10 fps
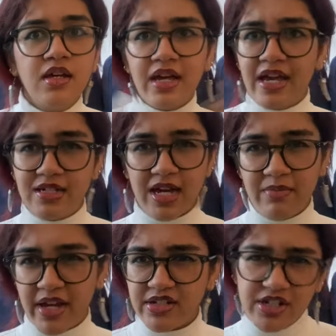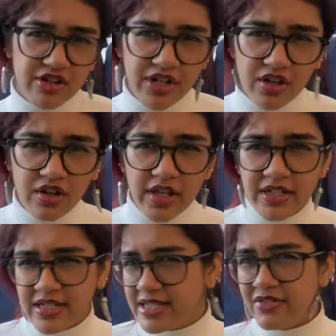antibacterial
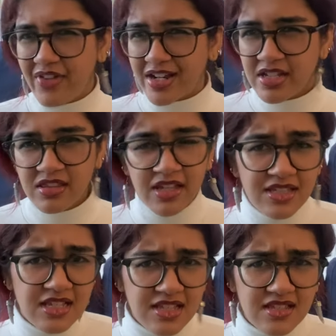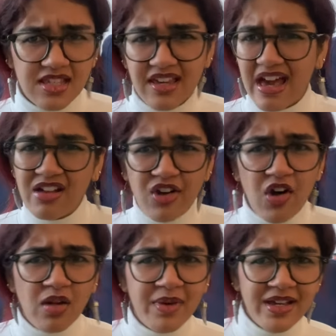like disinfectant thing since it's like
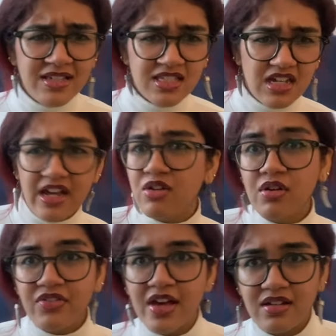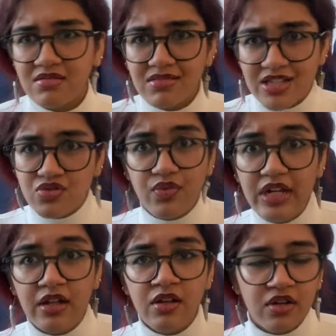alcohol based. I don't know if that's
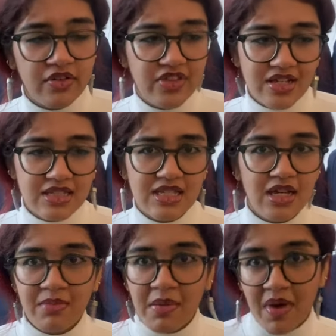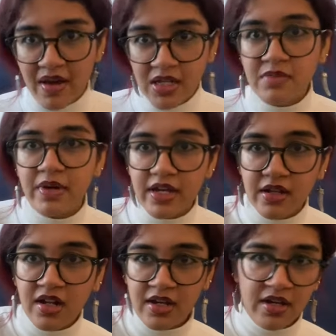real or if that's in my mind,
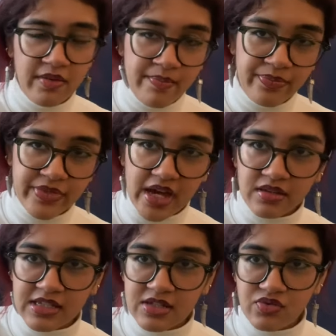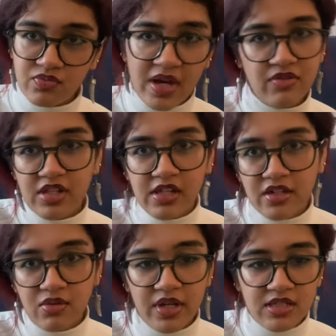but yeah, I really
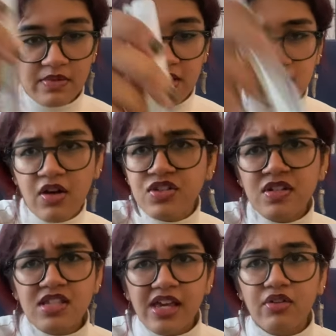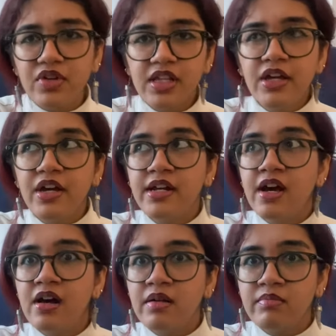like the way it smells. Also, it's like a really good
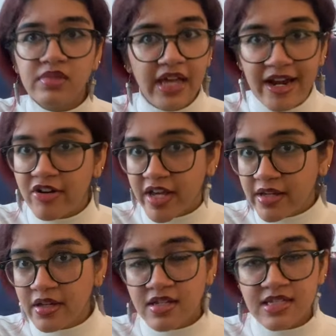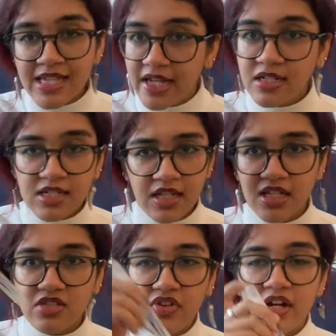layering scent. Like,
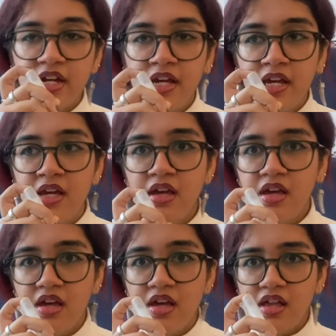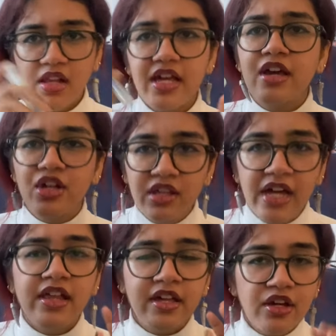it's very like I
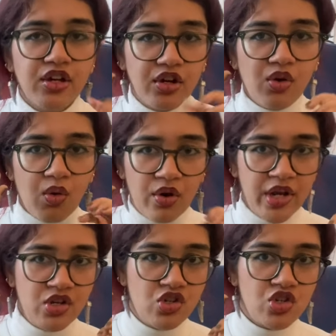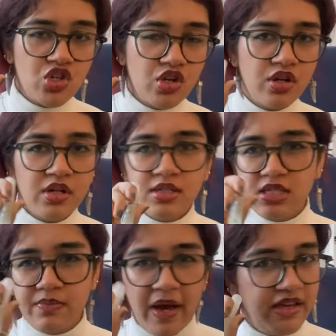like a good orange
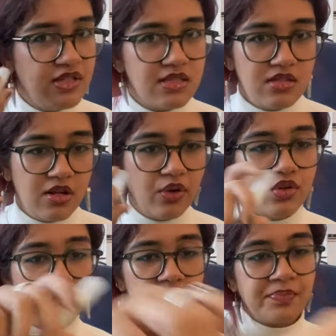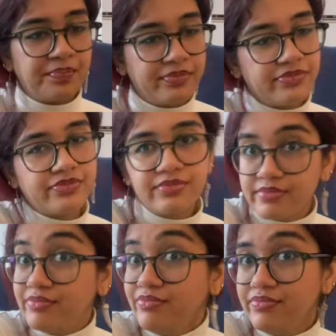spice note.
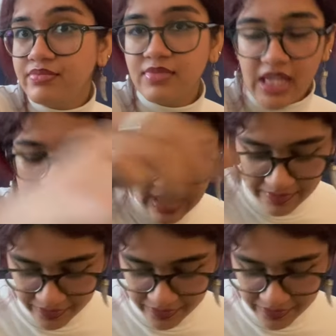Yeah.